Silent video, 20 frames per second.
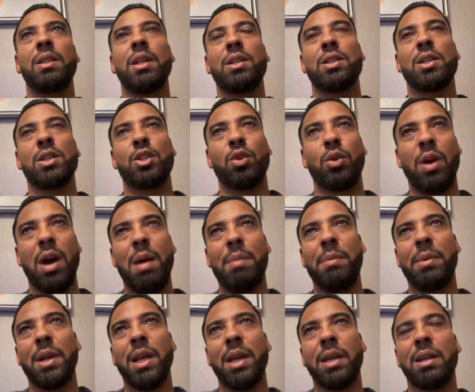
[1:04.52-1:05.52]
There's a
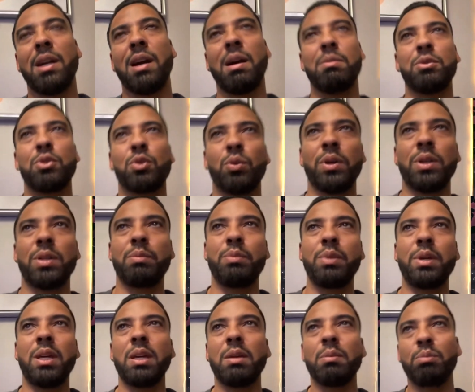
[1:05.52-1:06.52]
trauma that comes with
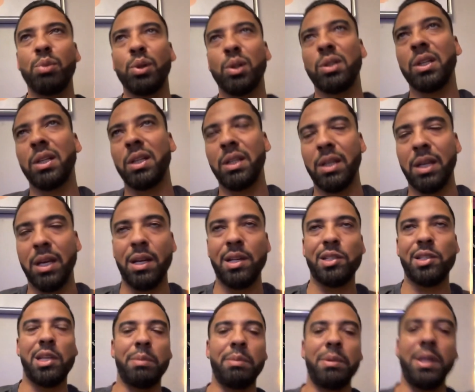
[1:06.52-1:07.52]
being bullied and
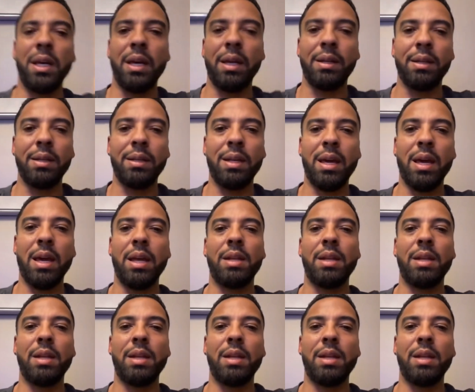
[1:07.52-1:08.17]
intimidated